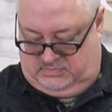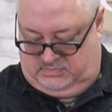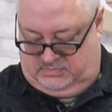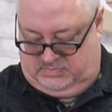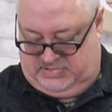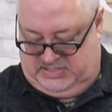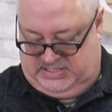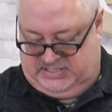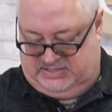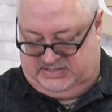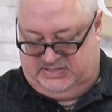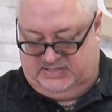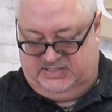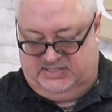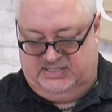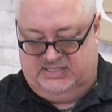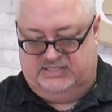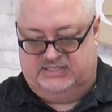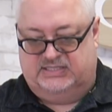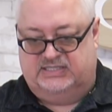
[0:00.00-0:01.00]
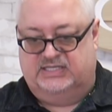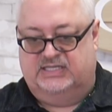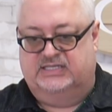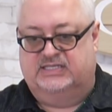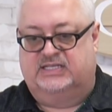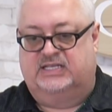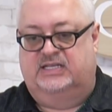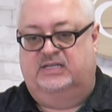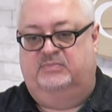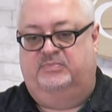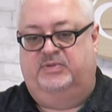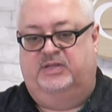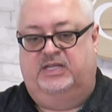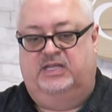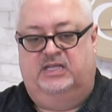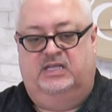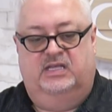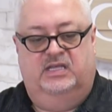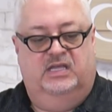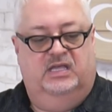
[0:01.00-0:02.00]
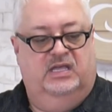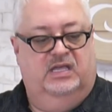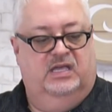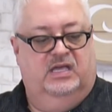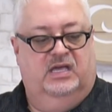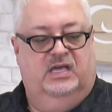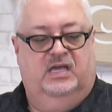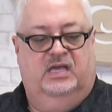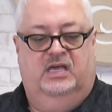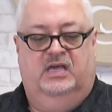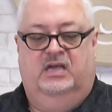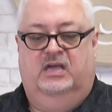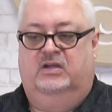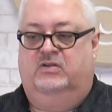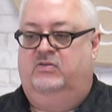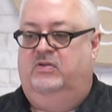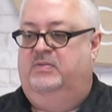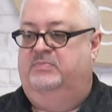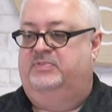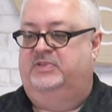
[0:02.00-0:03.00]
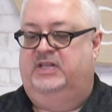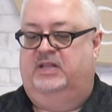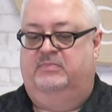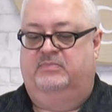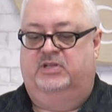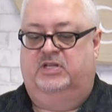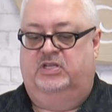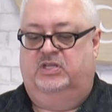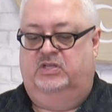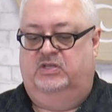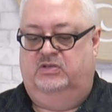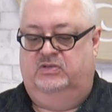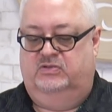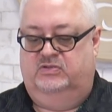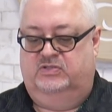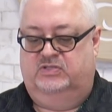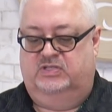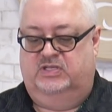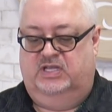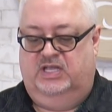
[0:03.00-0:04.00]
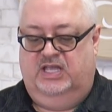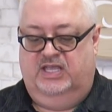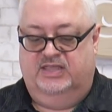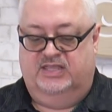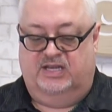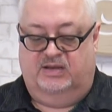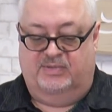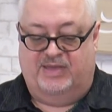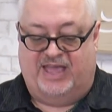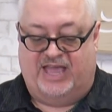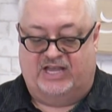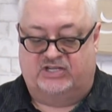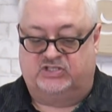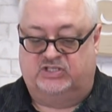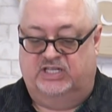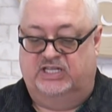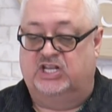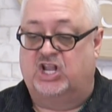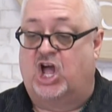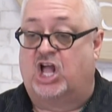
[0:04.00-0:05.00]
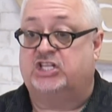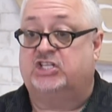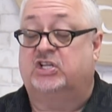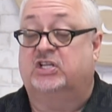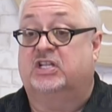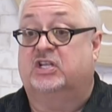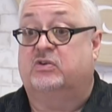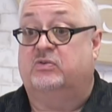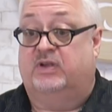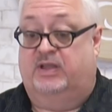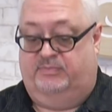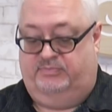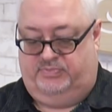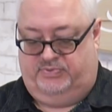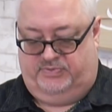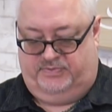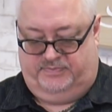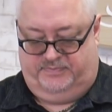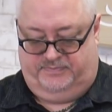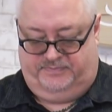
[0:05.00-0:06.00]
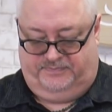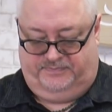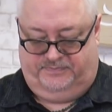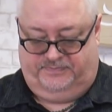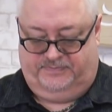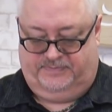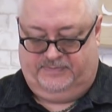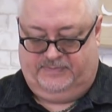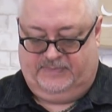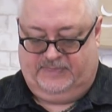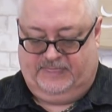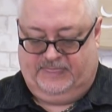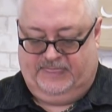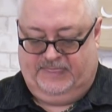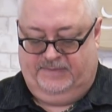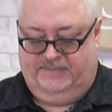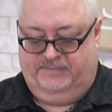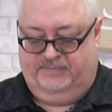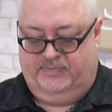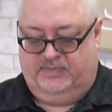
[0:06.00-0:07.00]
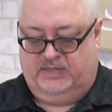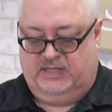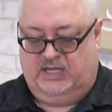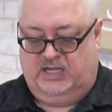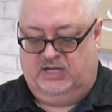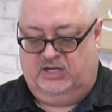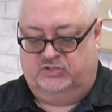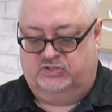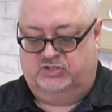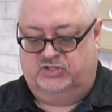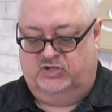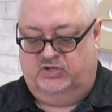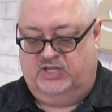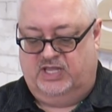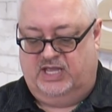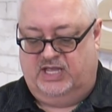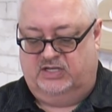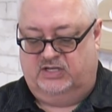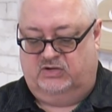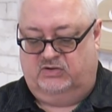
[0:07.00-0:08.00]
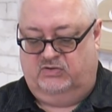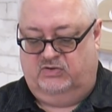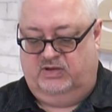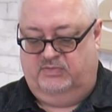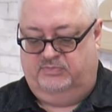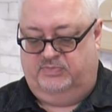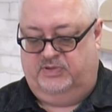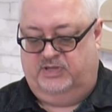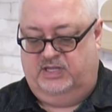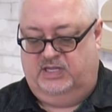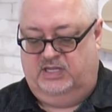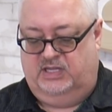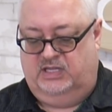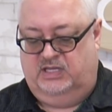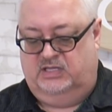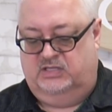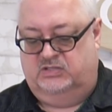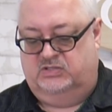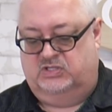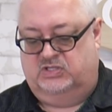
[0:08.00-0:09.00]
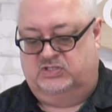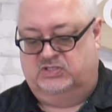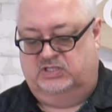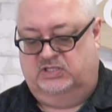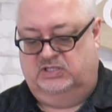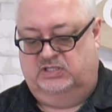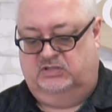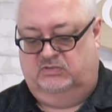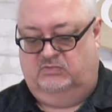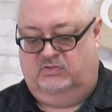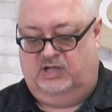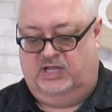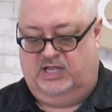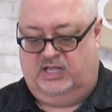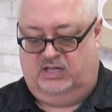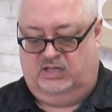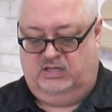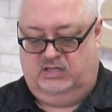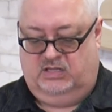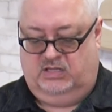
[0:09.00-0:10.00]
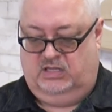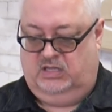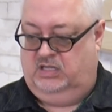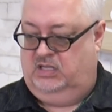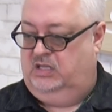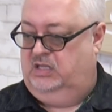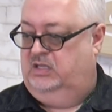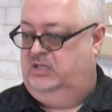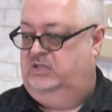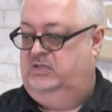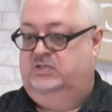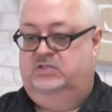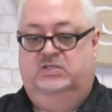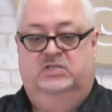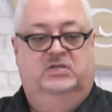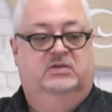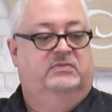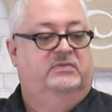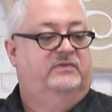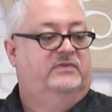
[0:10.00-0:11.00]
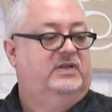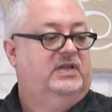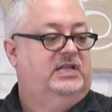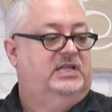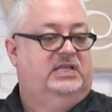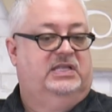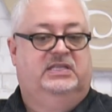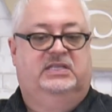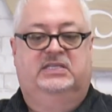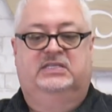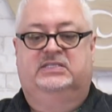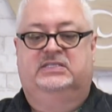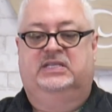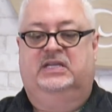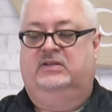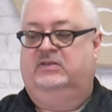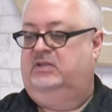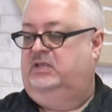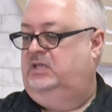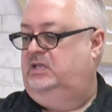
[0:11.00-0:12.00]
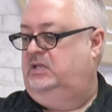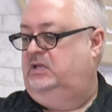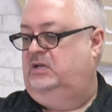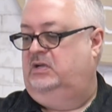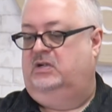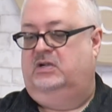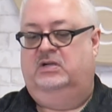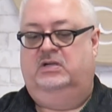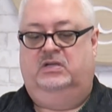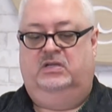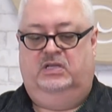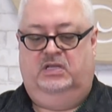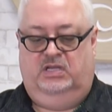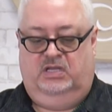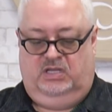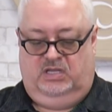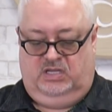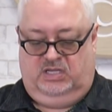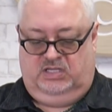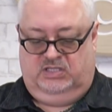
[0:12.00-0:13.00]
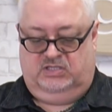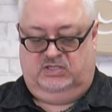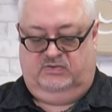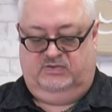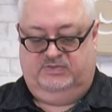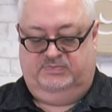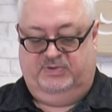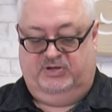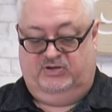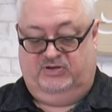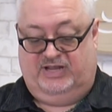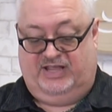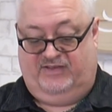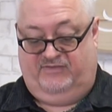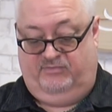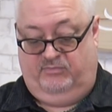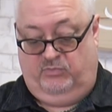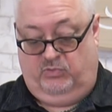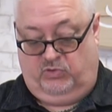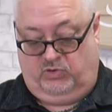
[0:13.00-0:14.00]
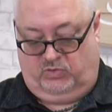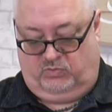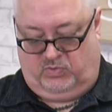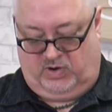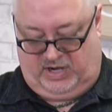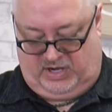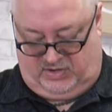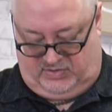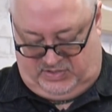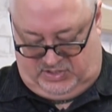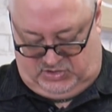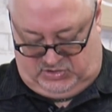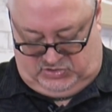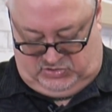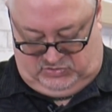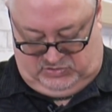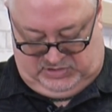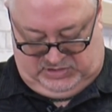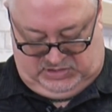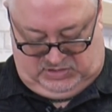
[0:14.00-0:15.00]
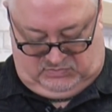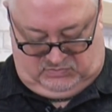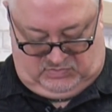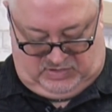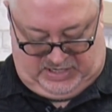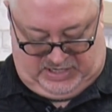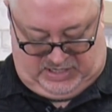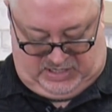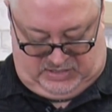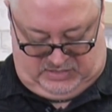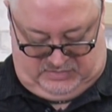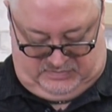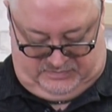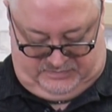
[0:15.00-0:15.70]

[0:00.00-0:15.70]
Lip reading: because this is going to be a crimp that I'm going to use that I'm actually not going to crimp. And I'll show you how to crimp in just a little while. So we've got to get this out here. It's always better to have more wire than too little wire.